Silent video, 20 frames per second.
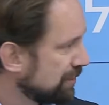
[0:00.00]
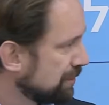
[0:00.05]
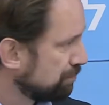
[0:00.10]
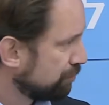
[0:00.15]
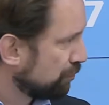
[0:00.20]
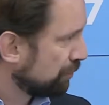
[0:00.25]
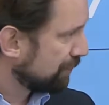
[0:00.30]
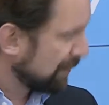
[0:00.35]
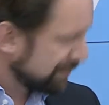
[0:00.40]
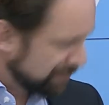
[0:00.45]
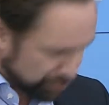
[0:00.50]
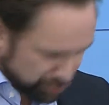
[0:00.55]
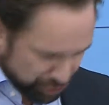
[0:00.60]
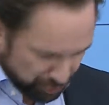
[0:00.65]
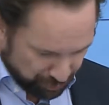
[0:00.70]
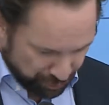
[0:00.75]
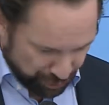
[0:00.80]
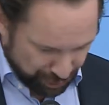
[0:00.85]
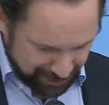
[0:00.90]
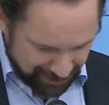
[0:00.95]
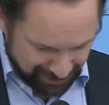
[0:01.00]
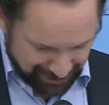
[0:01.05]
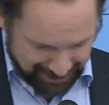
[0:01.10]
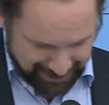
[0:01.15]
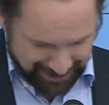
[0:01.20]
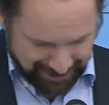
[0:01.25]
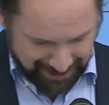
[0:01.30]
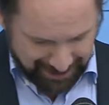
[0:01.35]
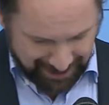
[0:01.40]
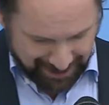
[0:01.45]
Professor Sharon
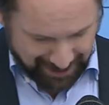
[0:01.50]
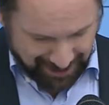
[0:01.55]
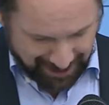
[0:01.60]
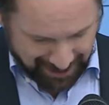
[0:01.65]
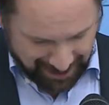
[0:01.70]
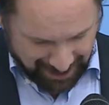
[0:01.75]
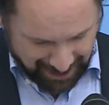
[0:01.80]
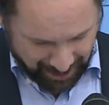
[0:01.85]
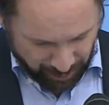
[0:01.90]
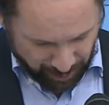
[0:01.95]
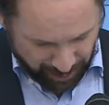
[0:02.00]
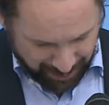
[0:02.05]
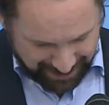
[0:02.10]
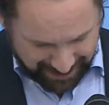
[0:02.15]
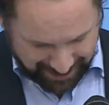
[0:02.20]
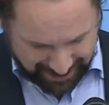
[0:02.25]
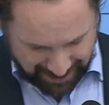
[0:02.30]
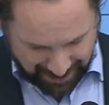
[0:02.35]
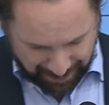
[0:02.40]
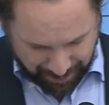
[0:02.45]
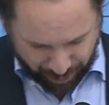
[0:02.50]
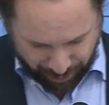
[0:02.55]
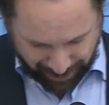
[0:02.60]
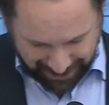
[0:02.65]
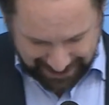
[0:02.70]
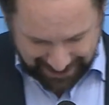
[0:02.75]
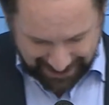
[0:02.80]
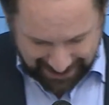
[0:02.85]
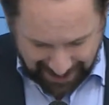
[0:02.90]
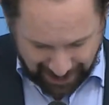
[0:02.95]
was
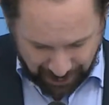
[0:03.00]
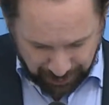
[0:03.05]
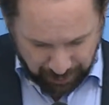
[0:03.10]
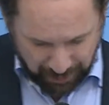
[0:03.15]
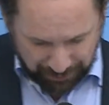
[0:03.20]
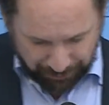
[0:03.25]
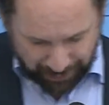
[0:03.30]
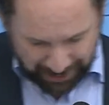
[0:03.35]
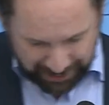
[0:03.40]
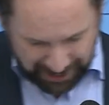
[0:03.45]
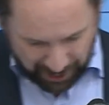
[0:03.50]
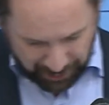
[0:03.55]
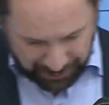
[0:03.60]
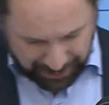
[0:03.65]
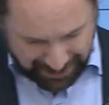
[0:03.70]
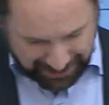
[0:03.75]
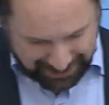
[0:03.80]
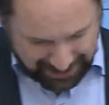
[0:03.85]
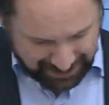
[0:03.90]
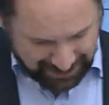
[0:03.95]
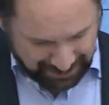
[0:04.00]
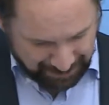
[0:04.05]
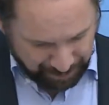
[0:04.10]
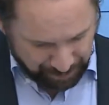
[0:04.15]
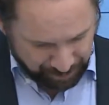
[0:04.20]
pointing out, we found out that